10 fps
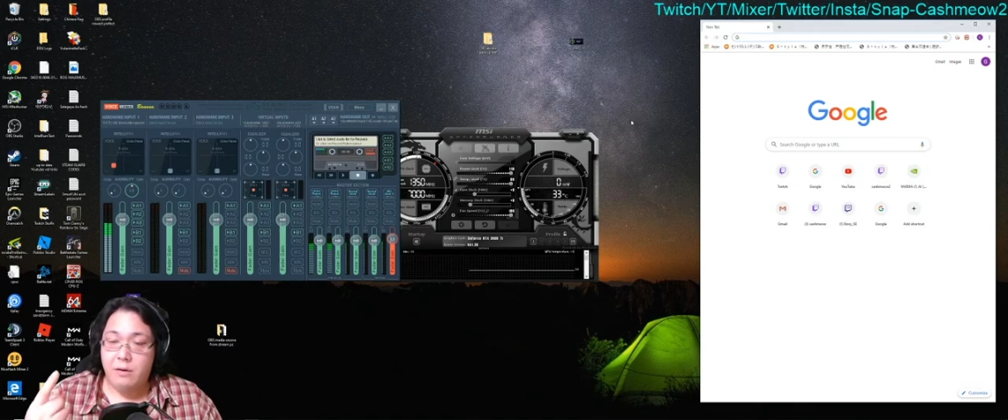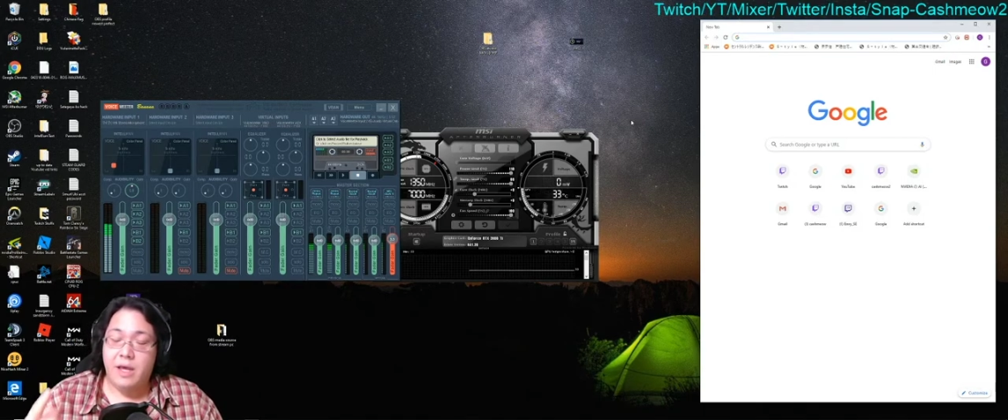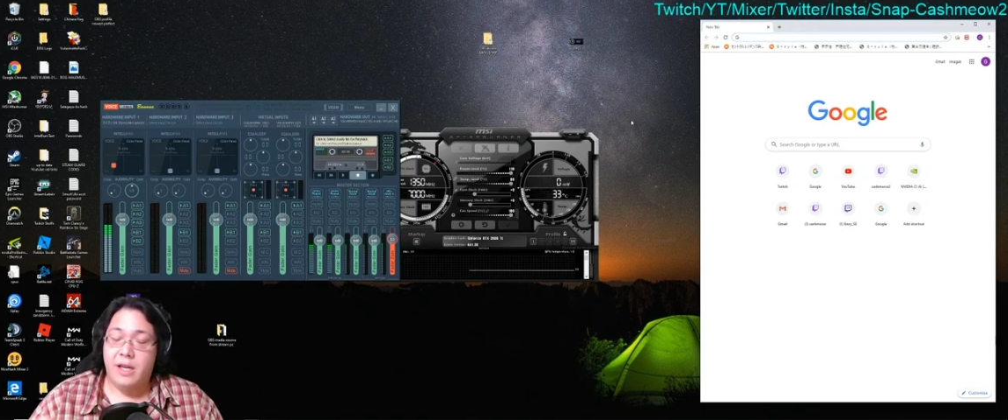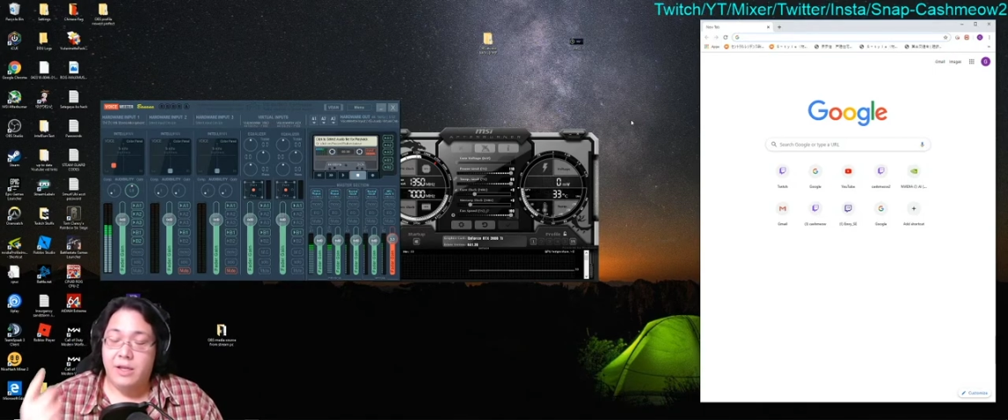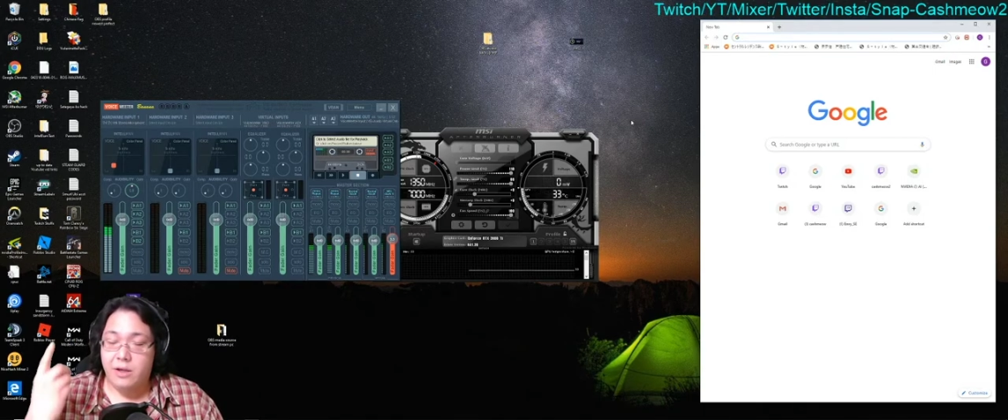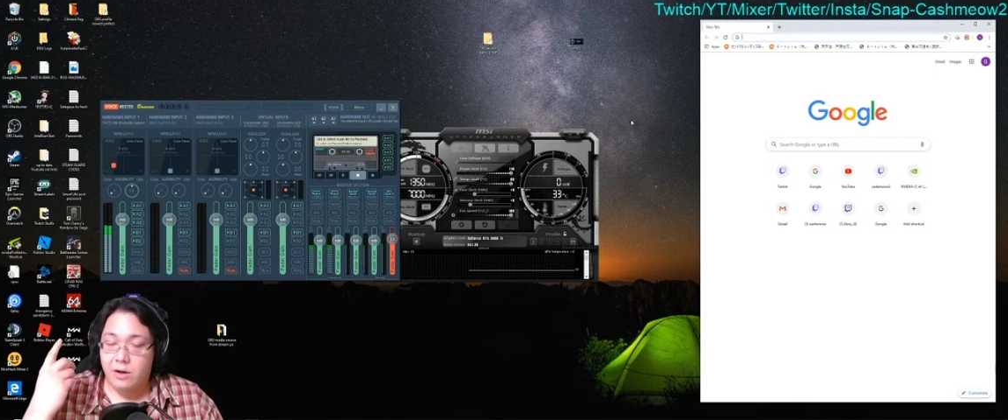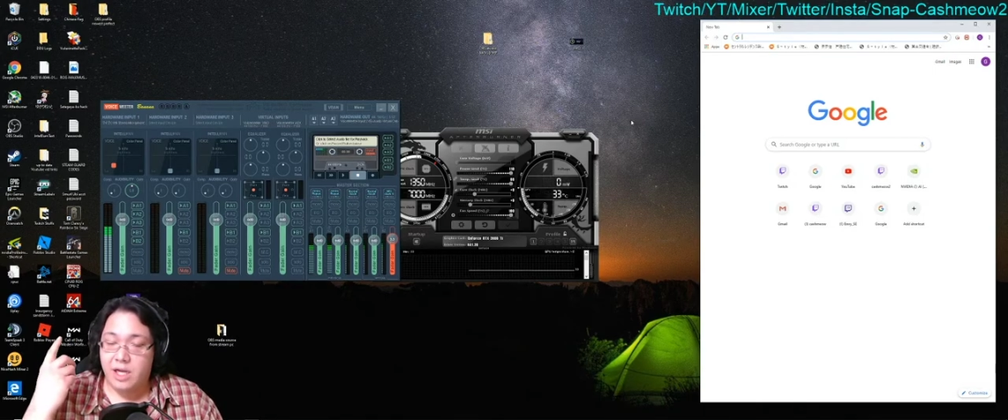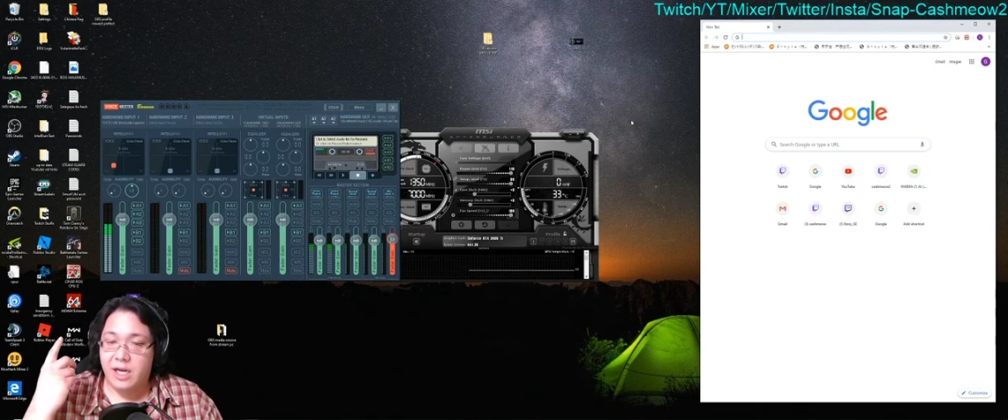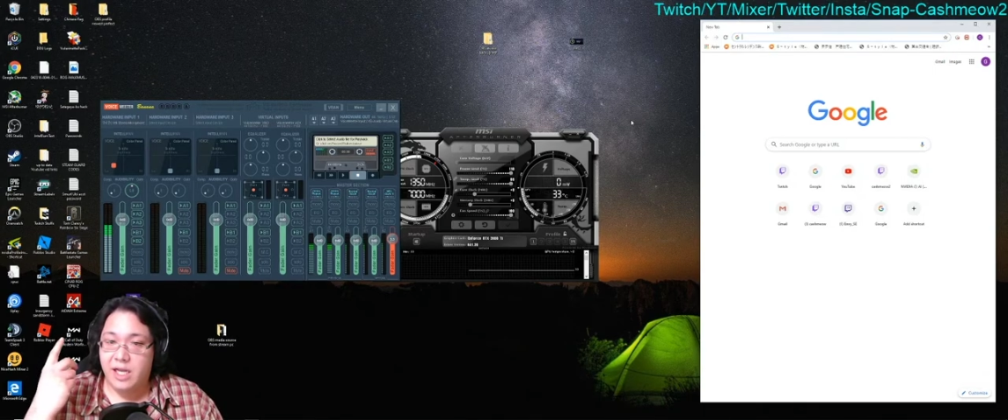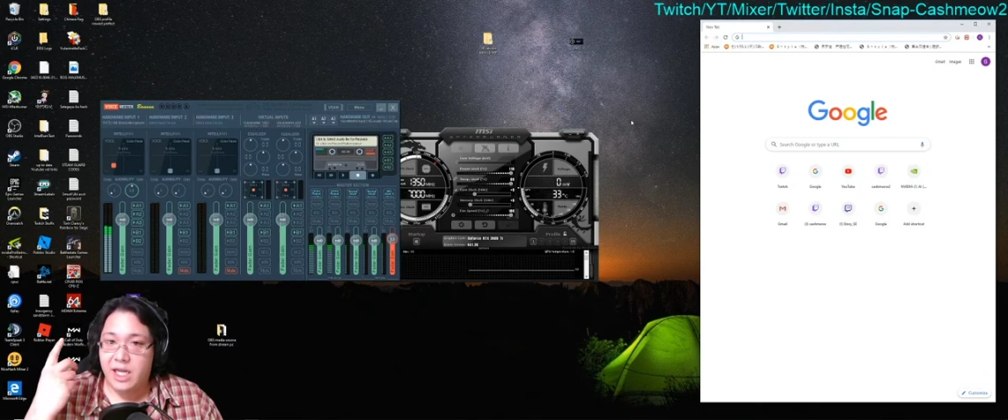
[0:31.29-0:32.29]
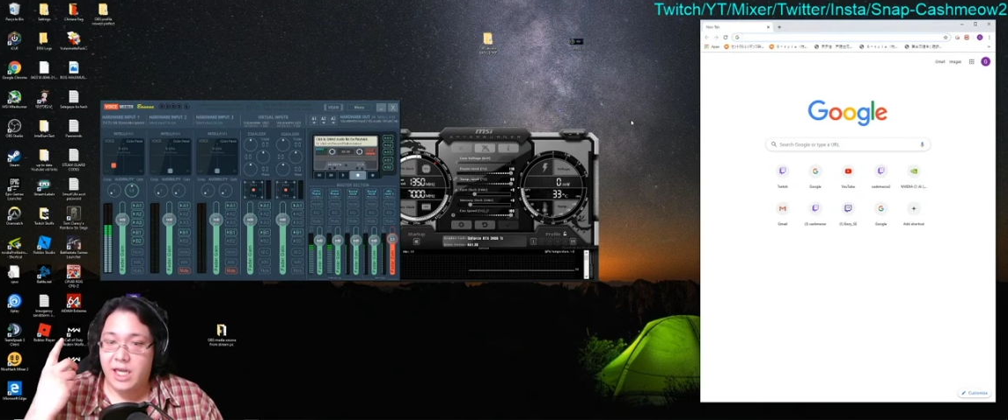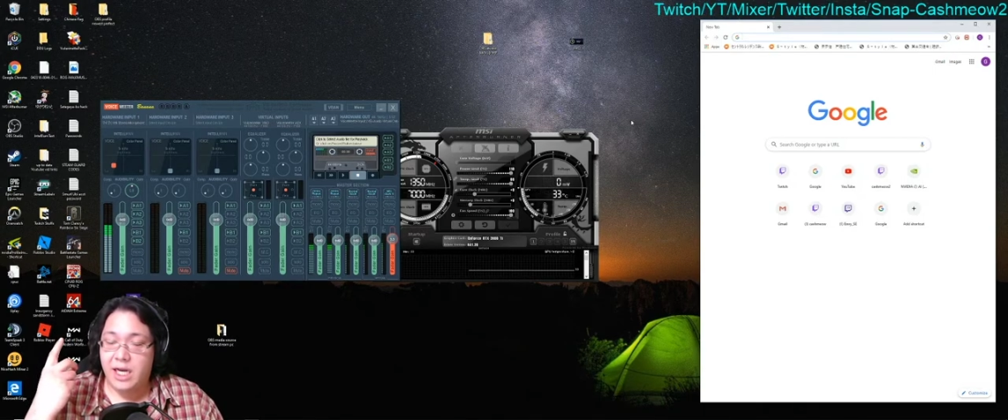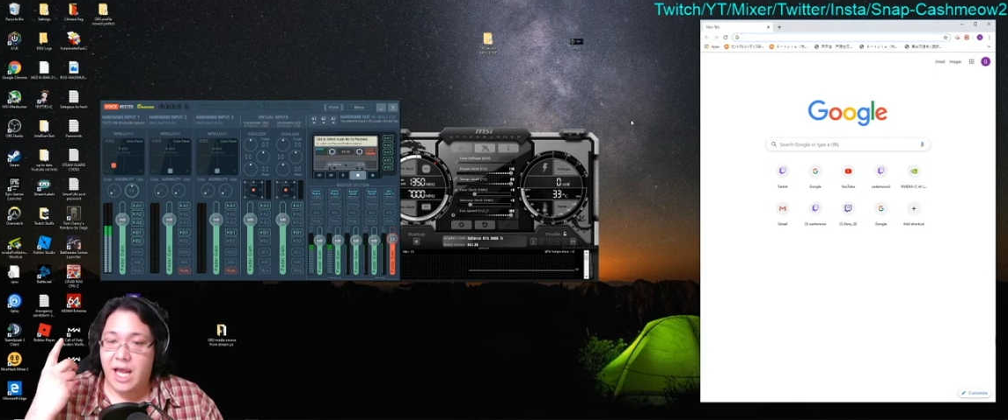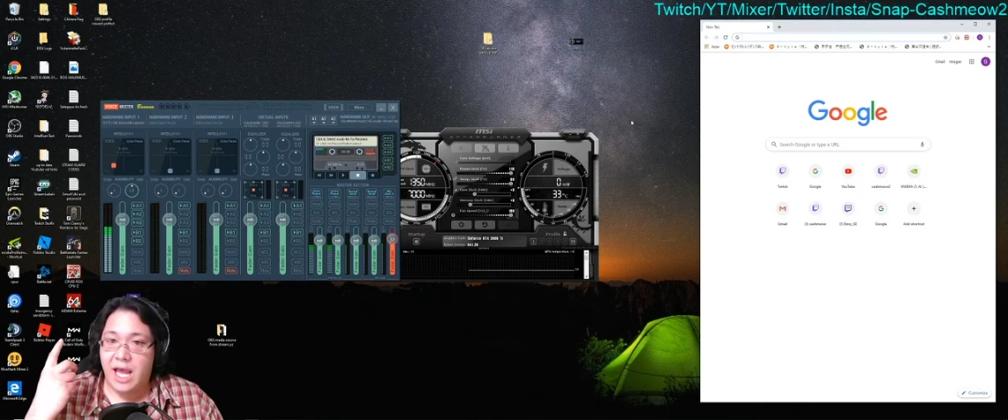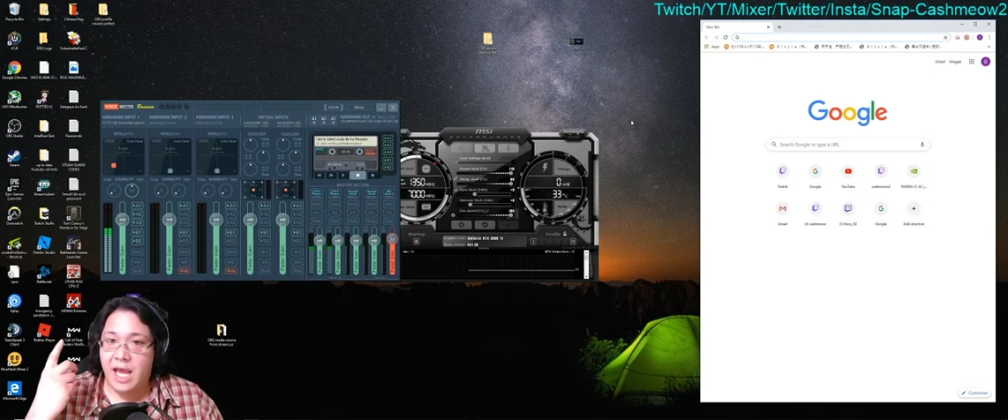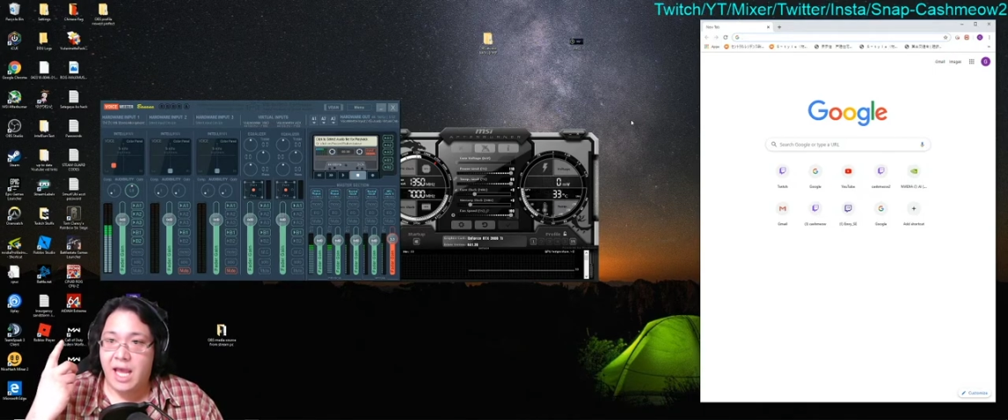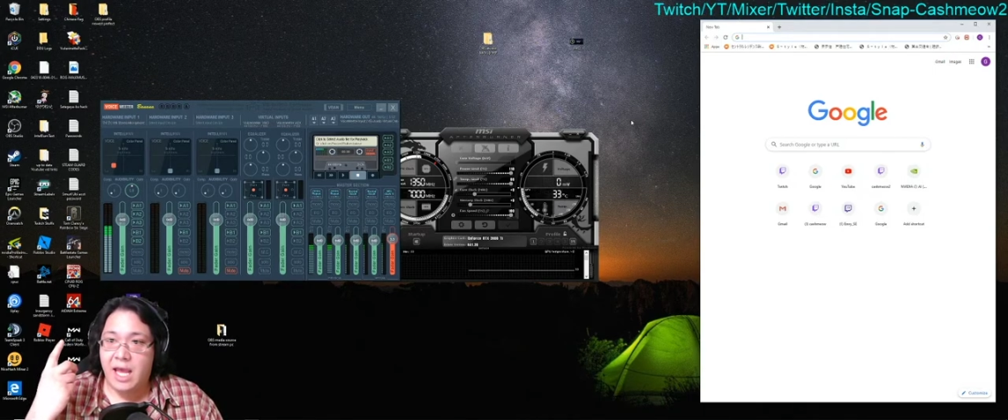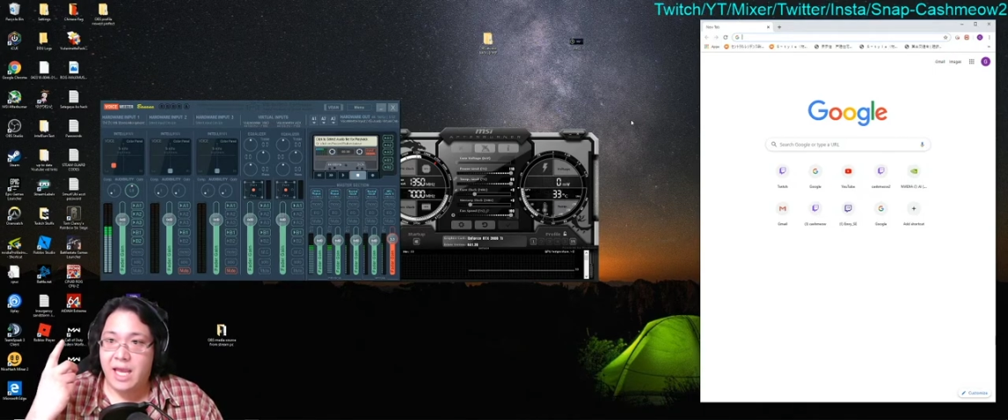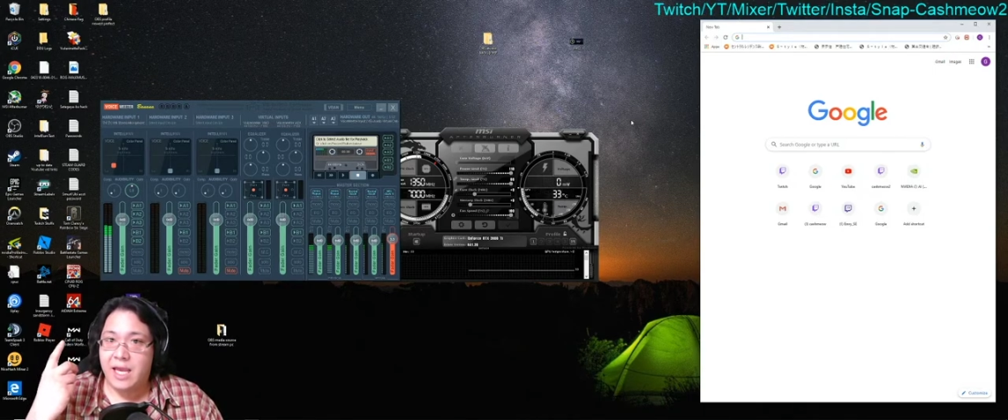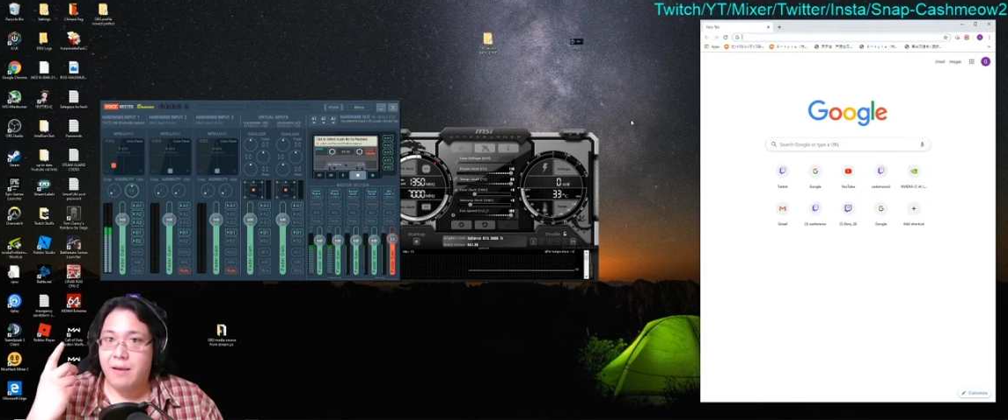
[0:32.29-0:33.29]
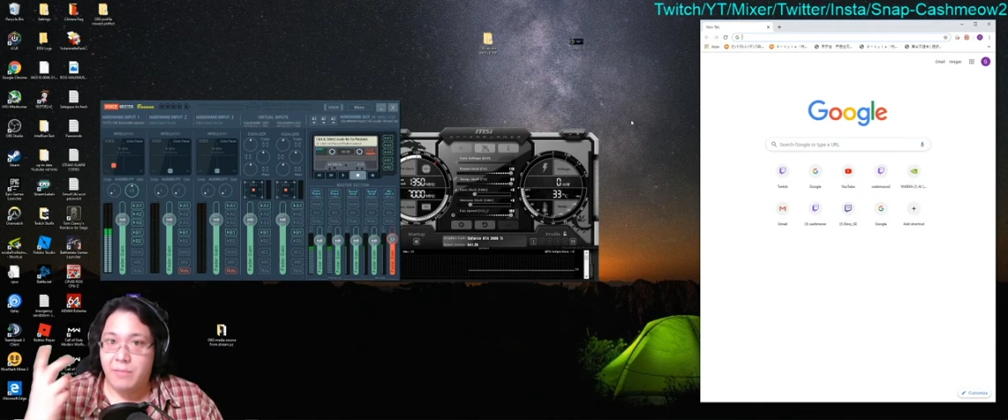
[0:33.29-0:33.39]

and you're going to need a